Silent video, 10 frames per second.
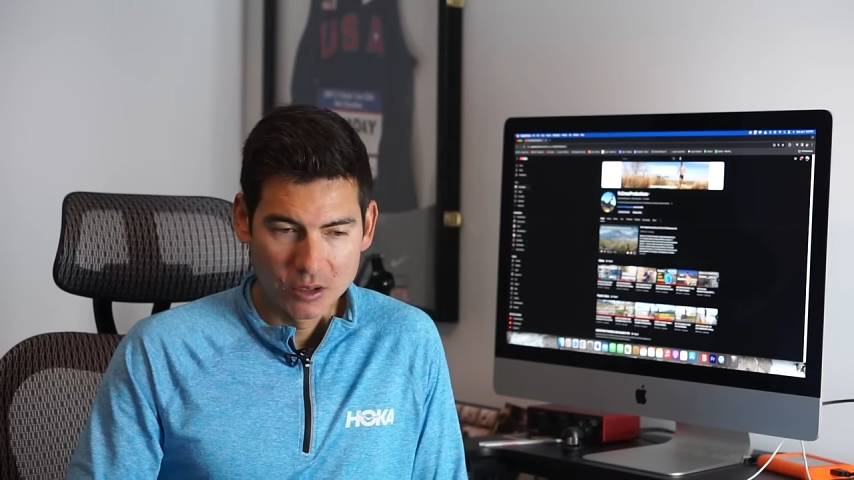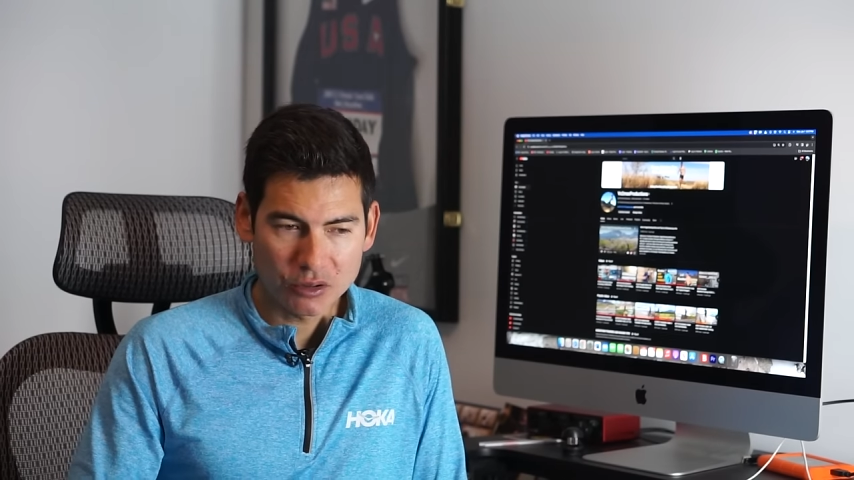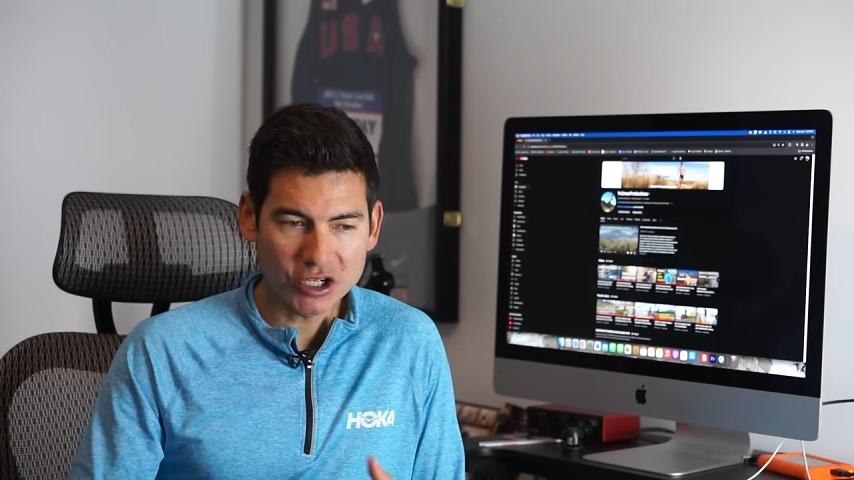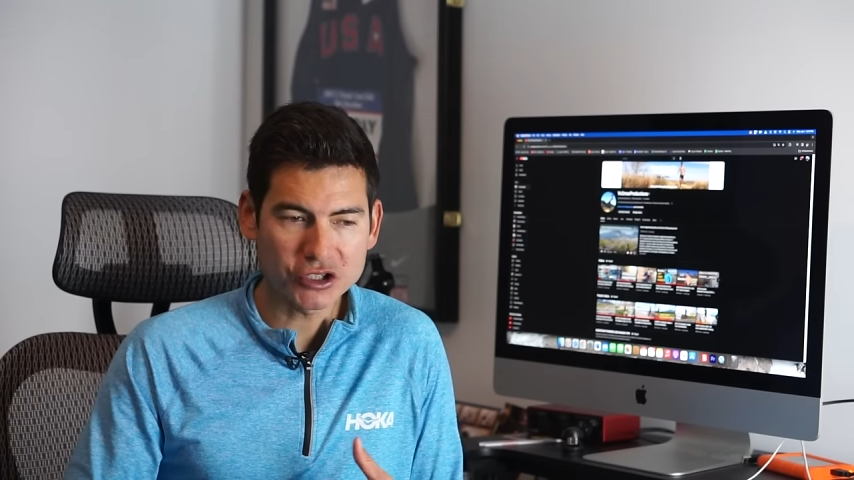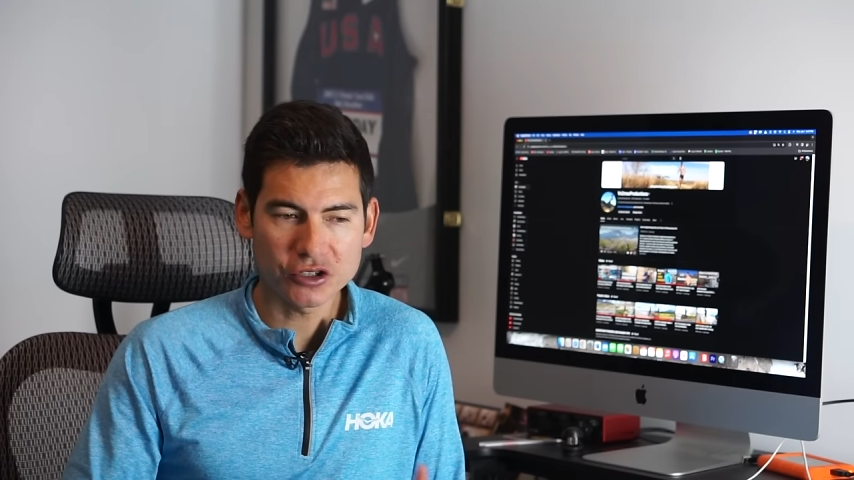
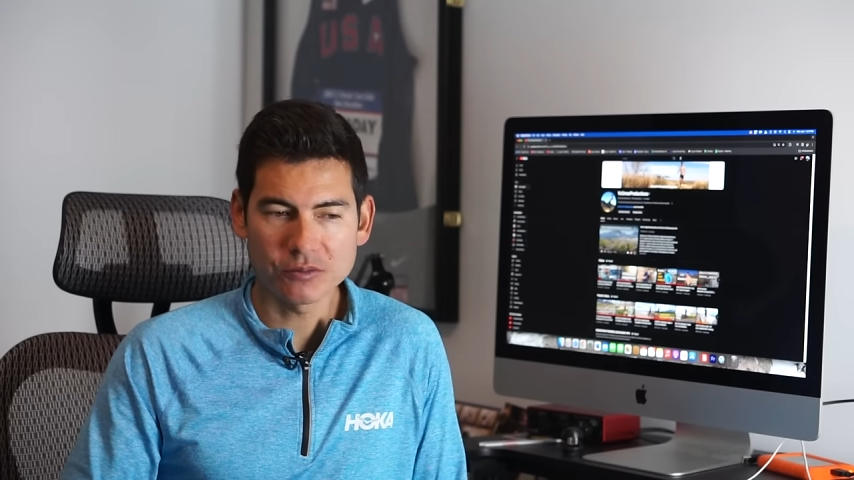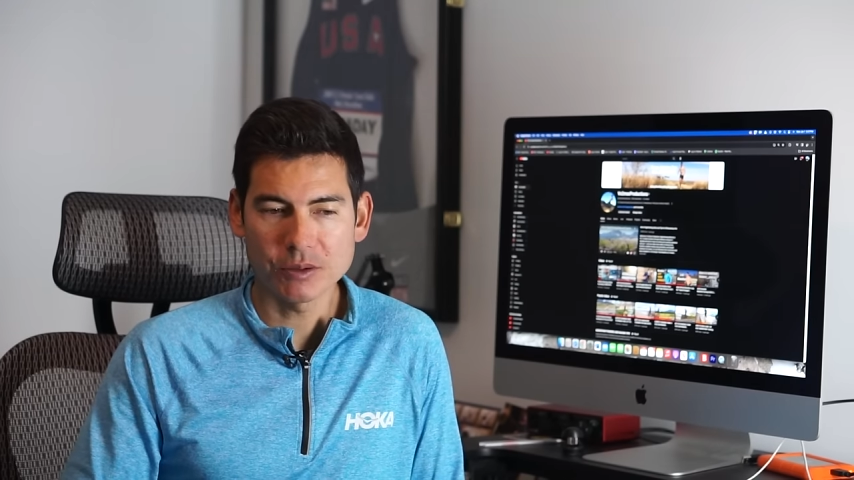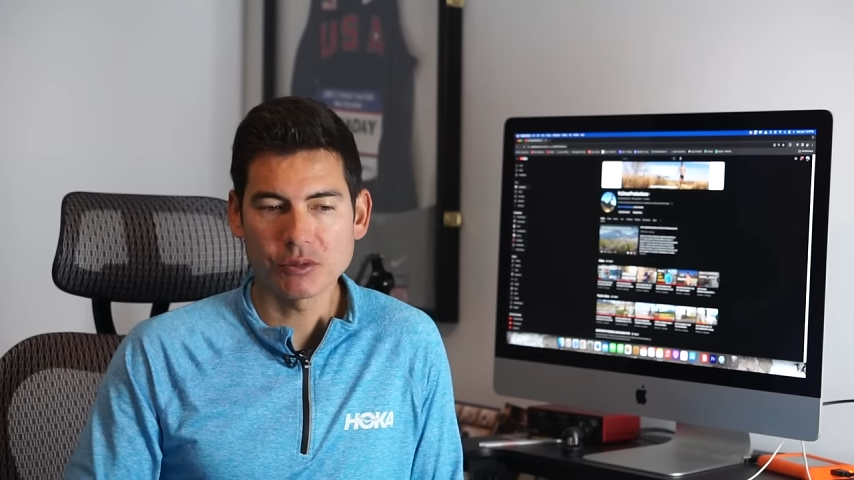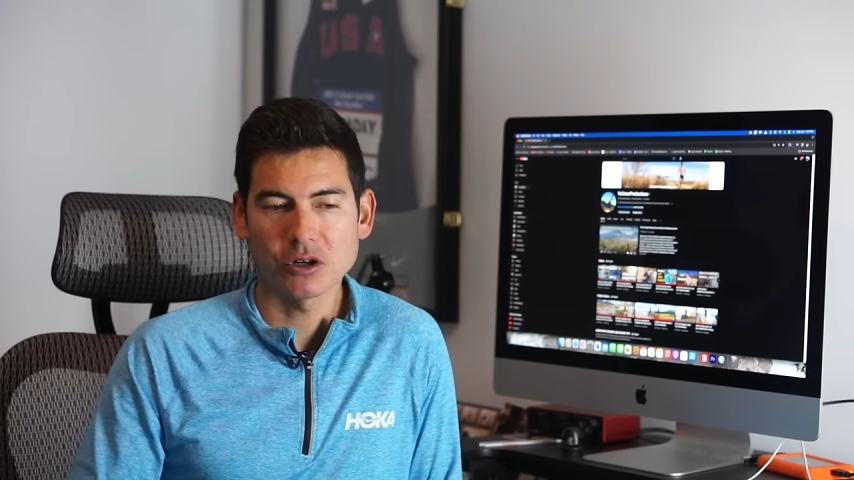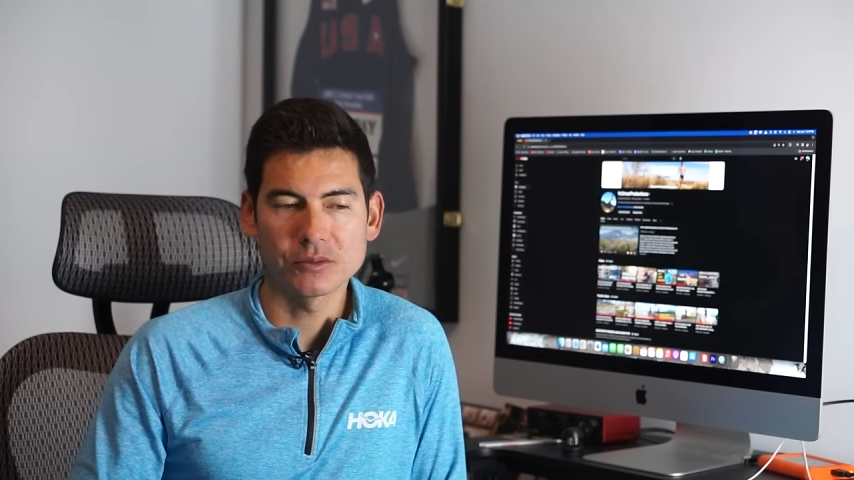pressure in my
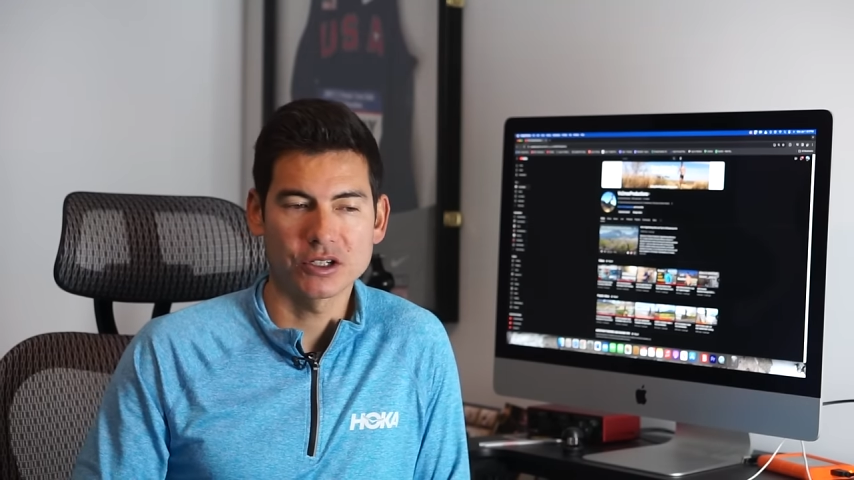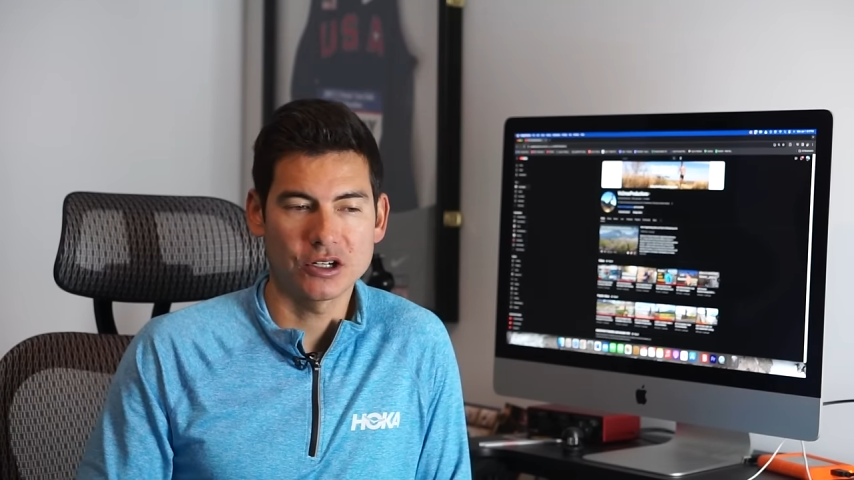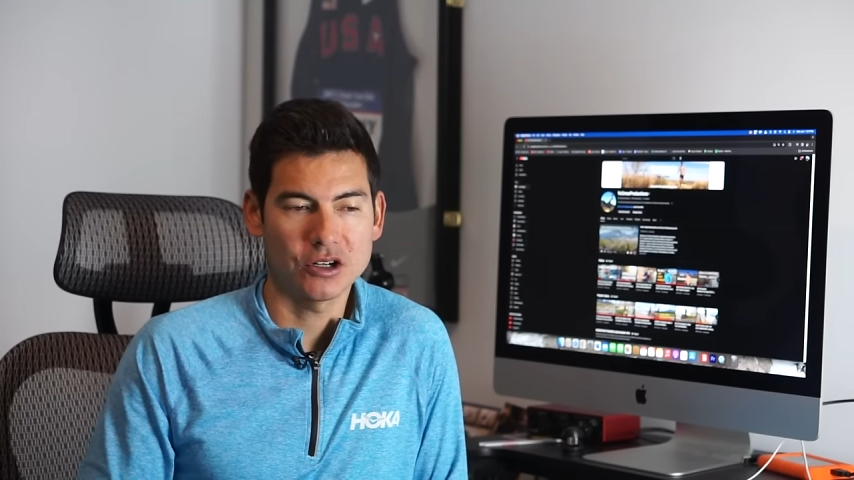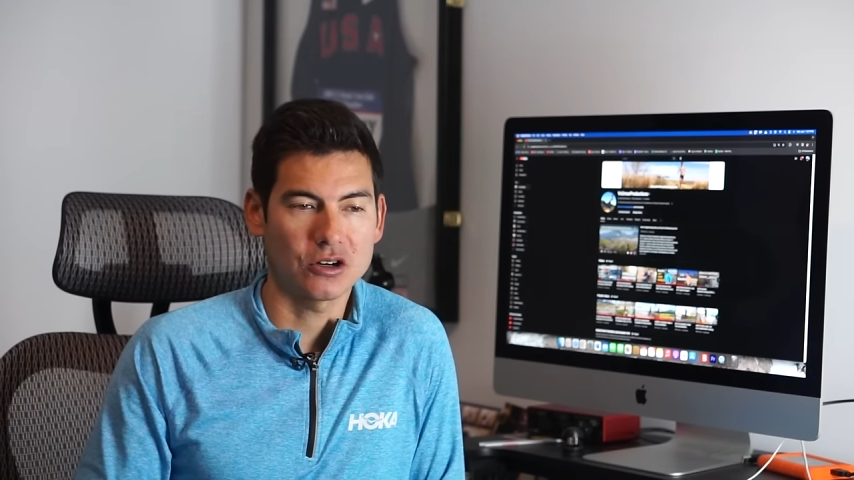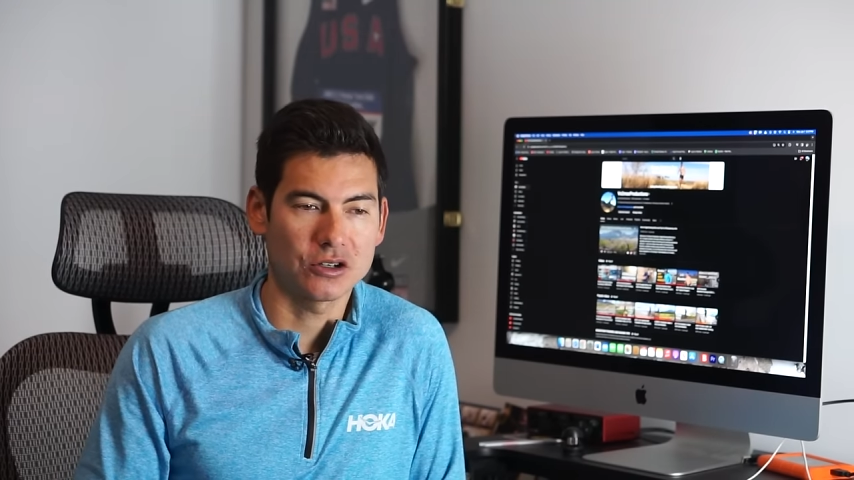
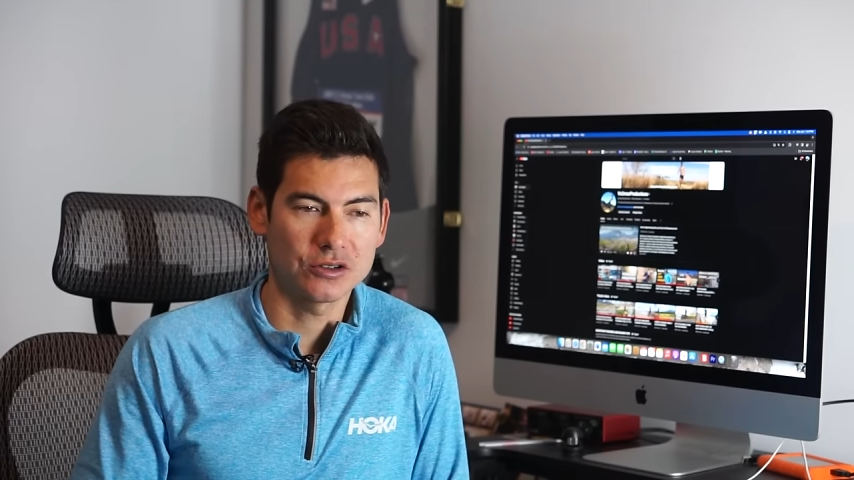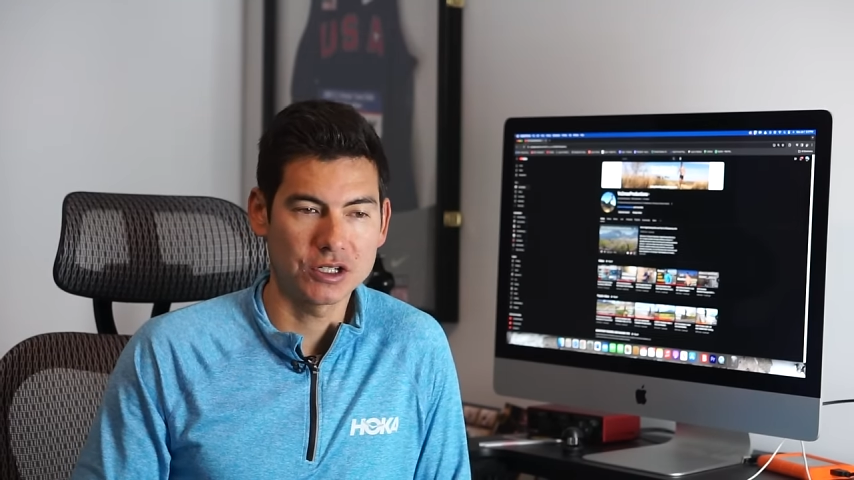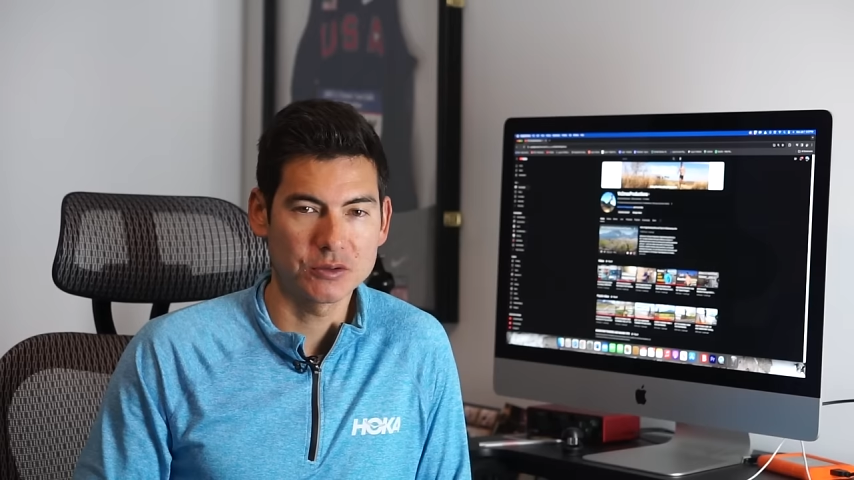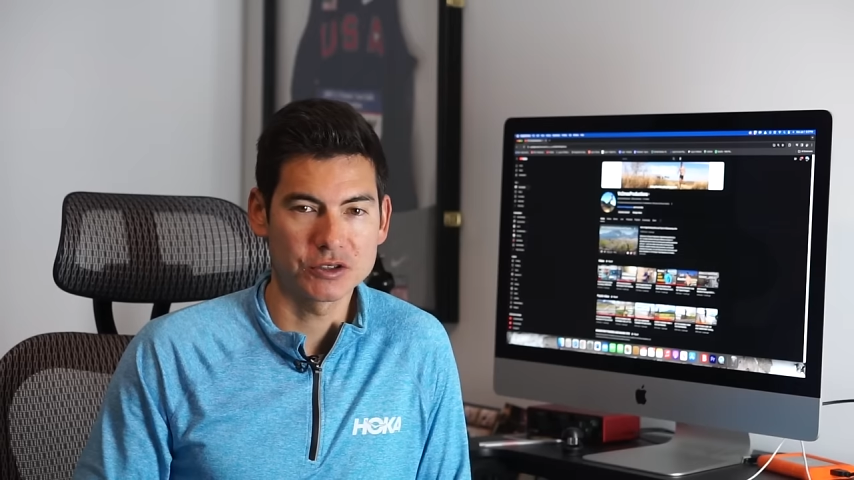pulmonary artery,